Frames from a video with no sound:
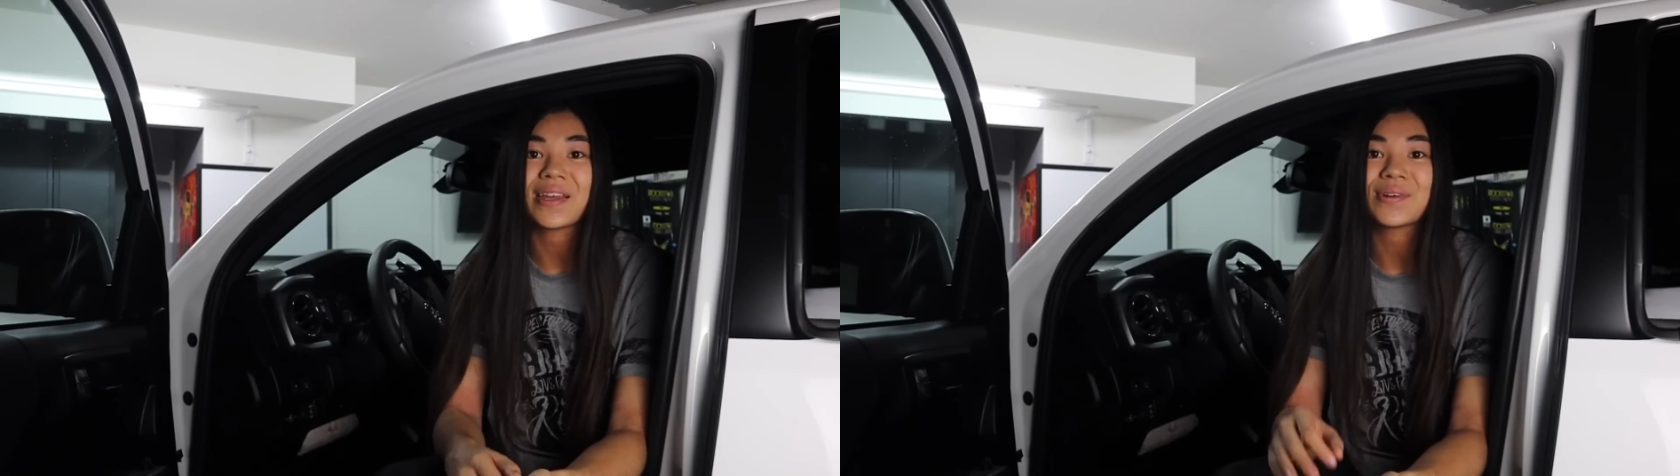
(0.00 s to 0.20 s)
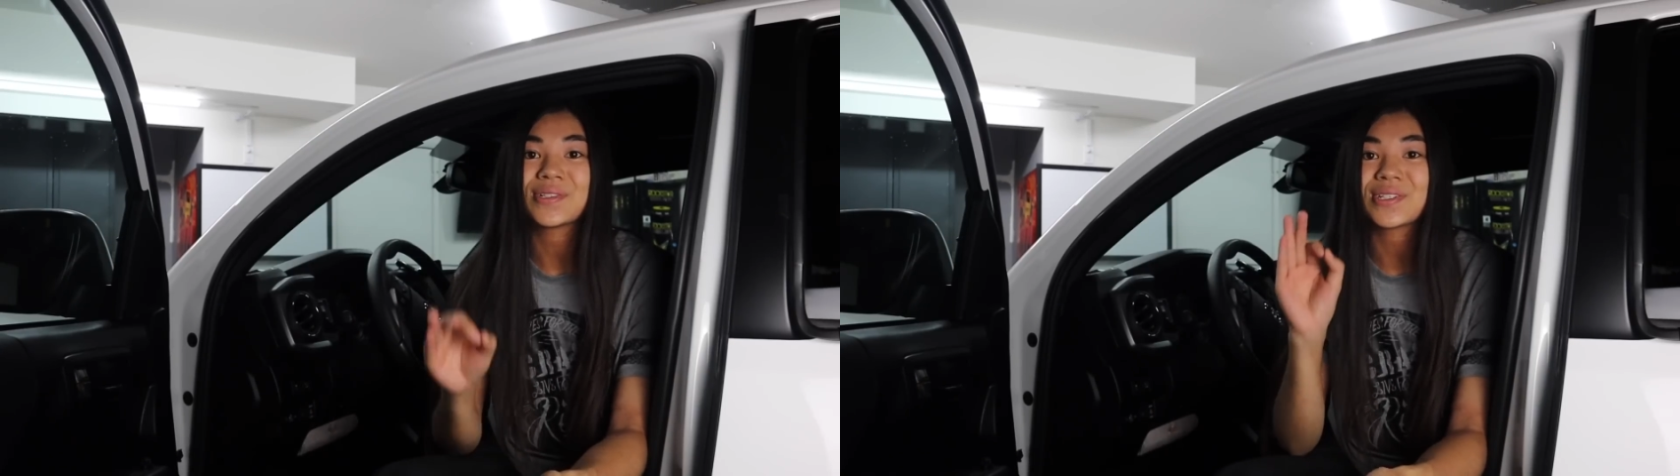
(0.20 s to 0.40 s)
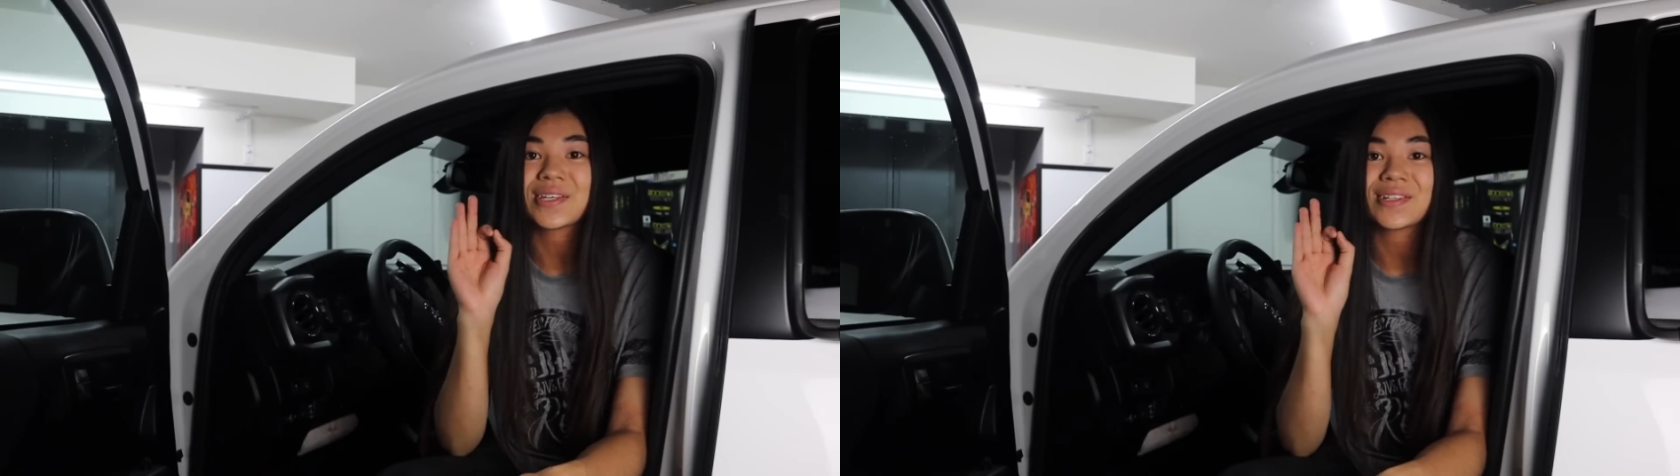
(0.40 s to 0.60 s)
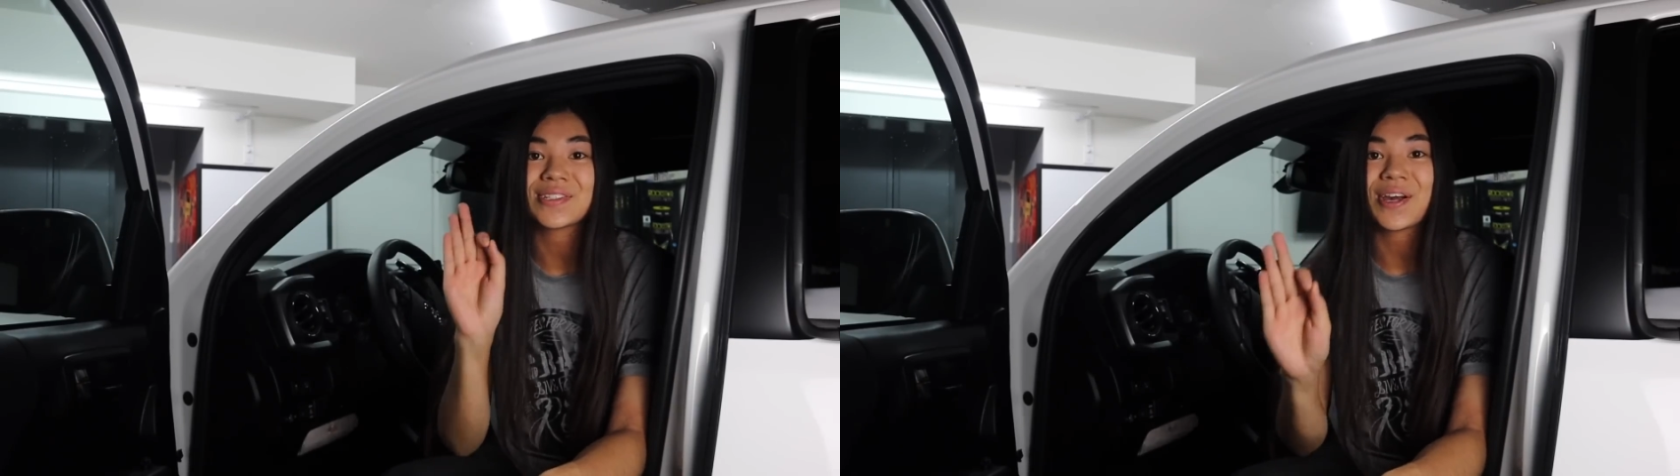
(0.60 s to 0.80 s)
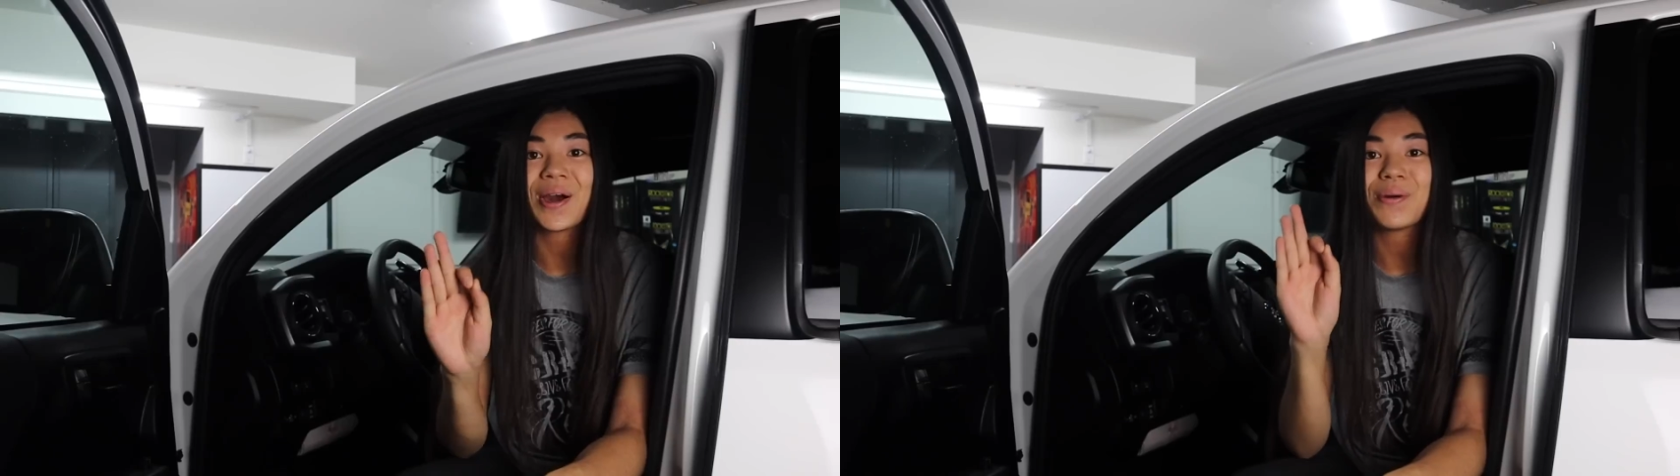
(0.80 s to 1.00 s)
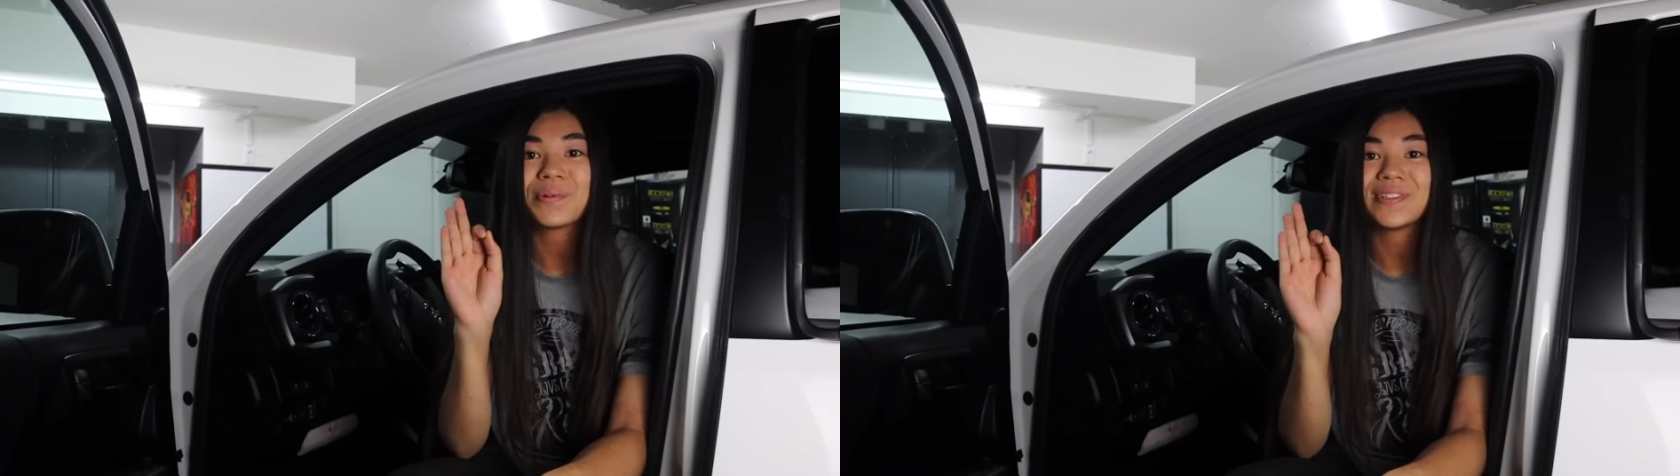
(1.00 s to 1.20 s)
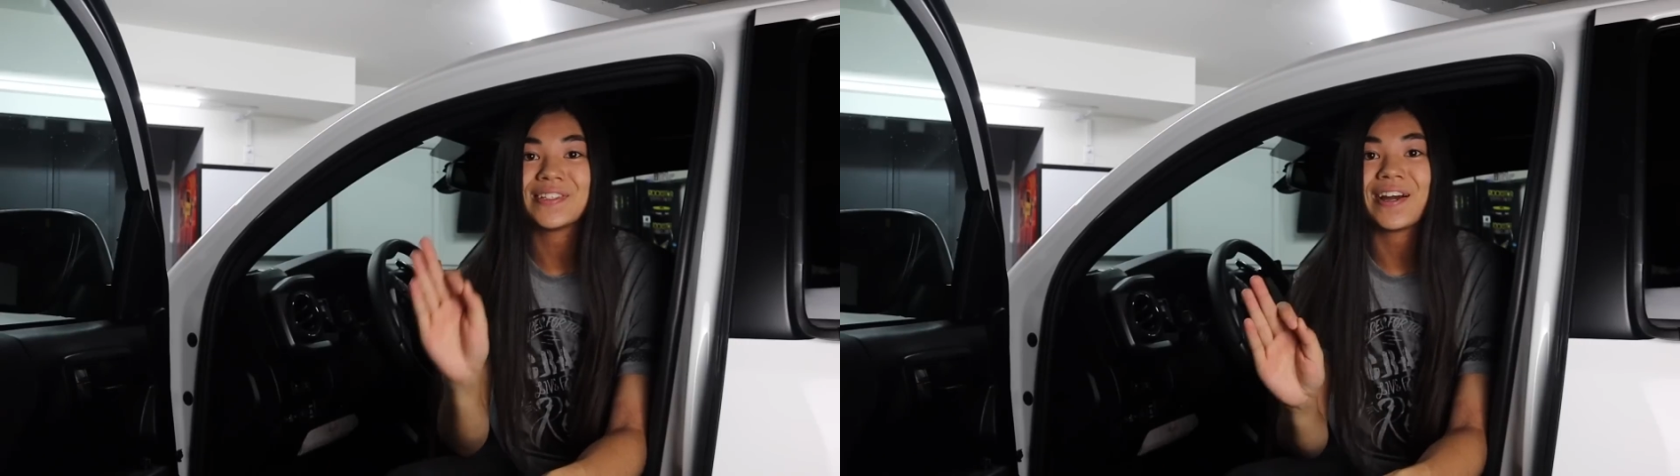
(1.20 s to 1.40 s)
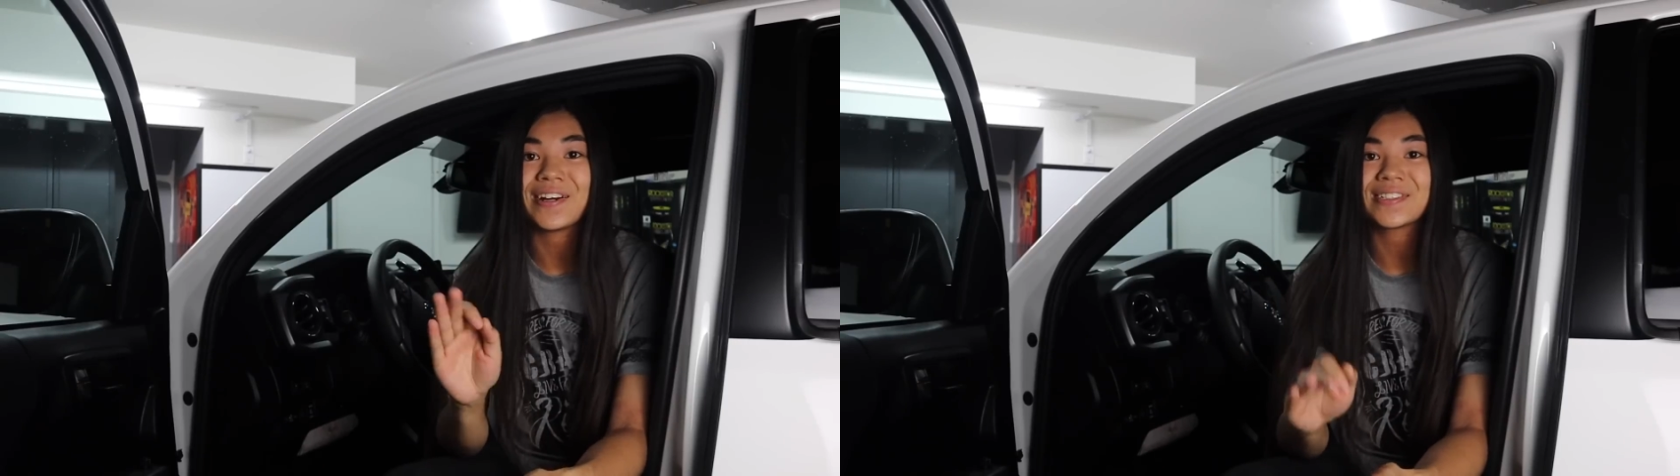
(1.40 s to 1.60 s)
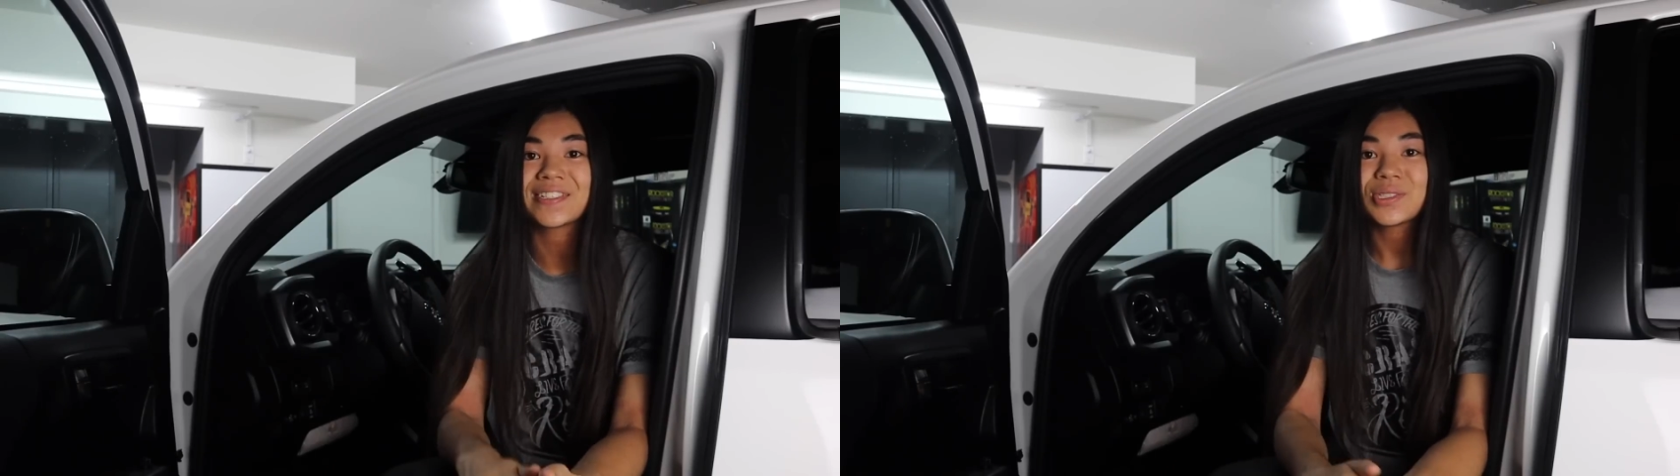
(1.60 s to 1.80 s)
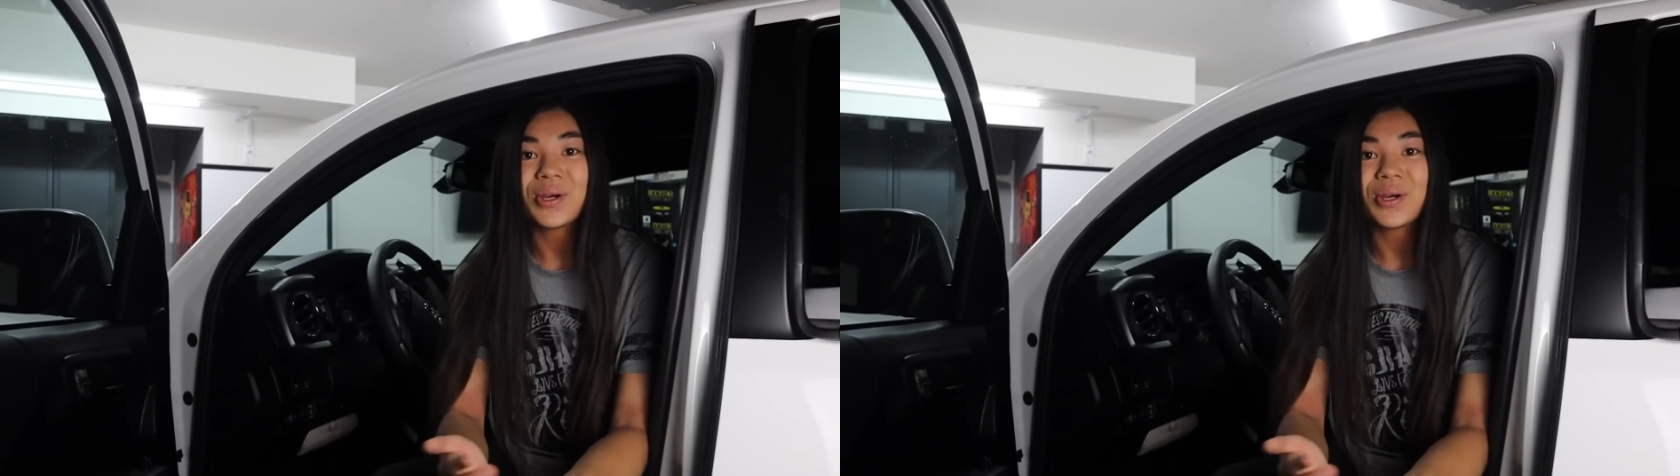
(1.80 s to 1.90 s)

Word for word: They are just top notch.